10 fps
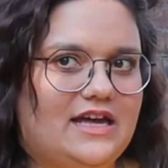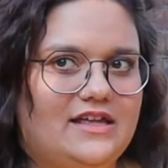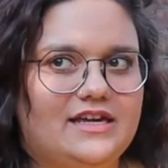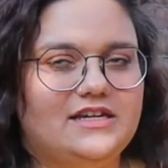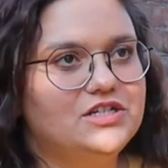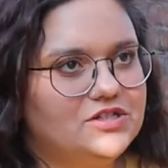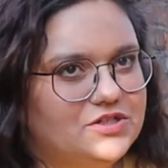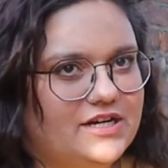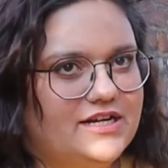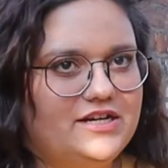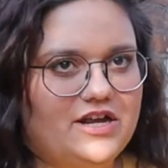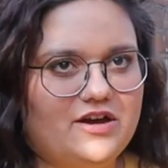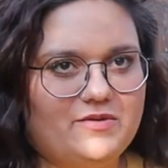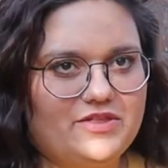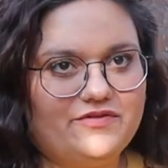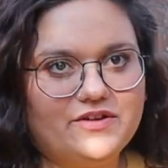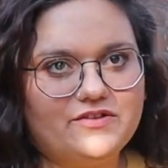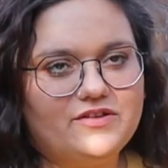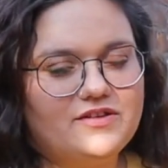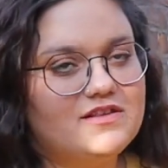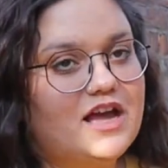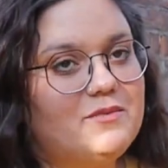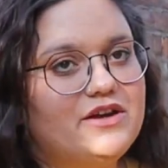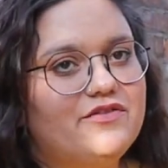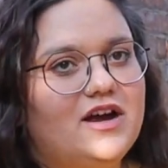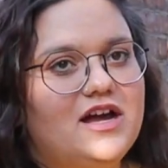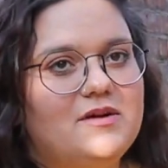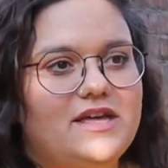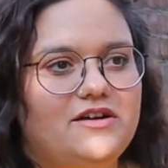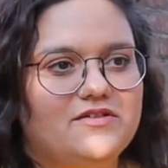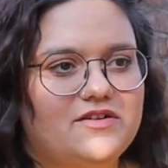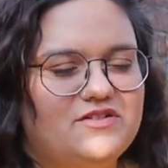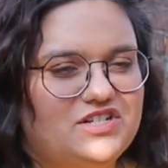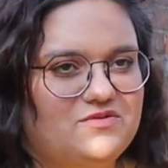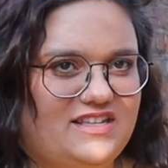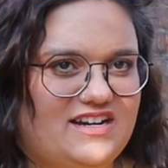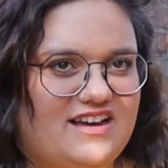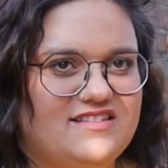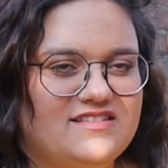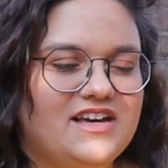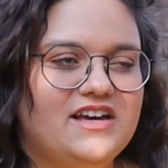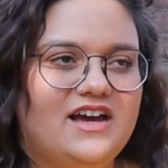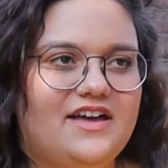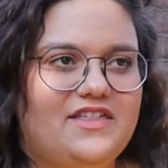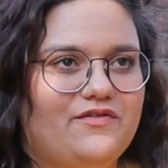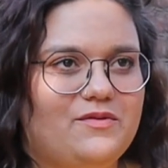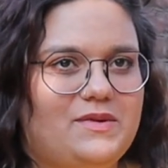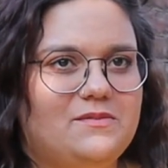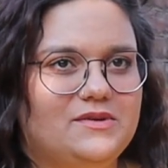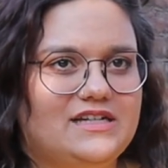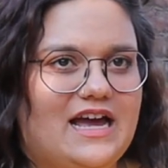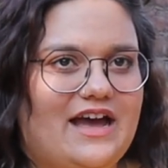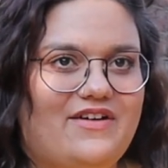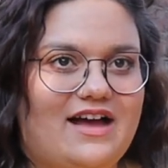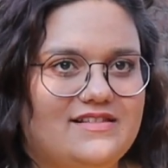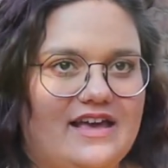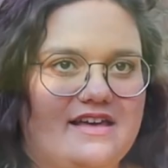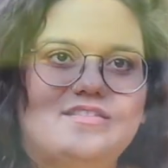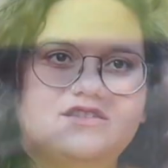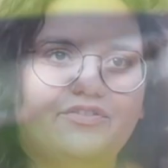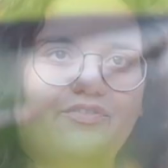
that like children know where their food is coming from, and also it's just really nice, I think, for people to have access to